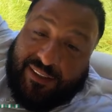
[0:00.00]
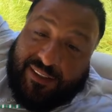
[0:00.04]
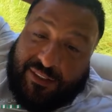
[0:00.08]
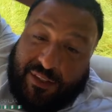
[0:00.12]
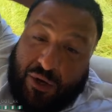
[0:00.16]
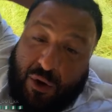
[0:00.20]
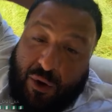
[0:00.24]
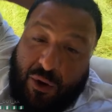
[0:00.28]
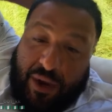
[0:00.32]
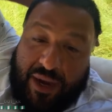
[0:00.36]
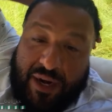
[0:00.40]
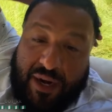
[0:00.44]

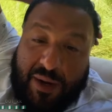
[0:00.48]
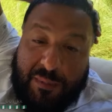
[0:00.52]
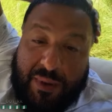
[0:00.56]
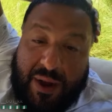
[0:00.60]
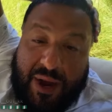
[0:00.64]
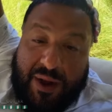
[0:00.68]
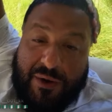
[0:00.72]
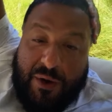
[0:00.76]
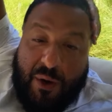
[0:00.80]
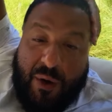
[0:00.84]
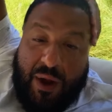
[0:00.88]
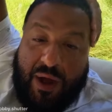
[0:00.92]
So
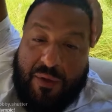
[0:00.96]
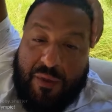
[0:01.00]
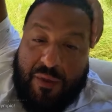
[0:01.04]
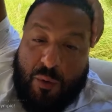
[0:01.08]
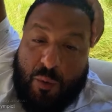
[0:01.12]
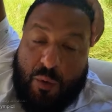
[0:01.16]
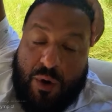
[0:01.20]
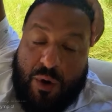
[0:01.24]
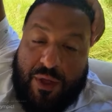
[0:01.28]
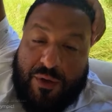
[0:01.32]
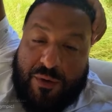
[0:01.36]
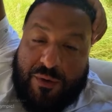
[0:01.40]
anybody know how
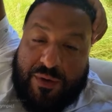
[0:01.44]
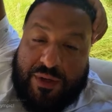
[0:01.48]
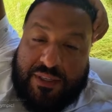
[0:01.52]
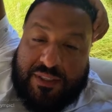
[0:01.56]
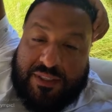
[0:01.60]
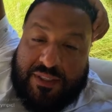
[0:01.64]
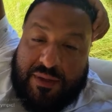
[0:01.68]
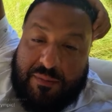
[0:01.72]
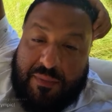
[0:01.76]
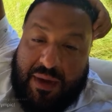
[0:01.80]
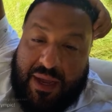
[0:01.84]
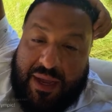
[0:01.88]
the weather
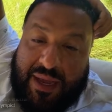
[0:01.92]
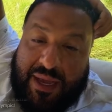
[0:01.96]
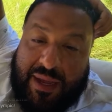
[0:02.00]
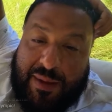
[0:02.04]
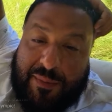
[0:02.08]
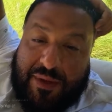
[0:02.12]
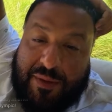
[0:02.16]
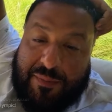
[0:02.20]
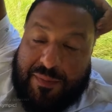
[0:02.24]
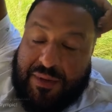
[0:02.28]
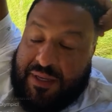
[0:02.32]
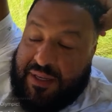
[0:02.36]
is in
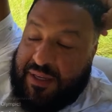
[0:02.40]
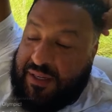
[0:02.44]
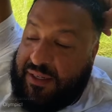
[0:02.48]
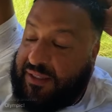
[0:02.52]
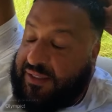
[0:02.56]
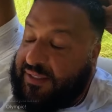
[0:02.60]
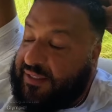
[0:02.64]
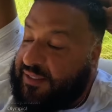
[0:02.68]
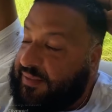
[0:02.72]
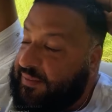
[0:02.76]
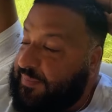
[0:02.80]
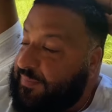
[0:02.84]
Miami?
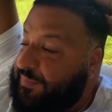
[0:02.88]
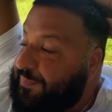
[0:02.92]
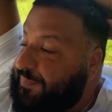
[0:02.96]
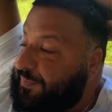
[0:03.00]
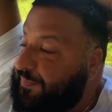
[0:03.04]
Because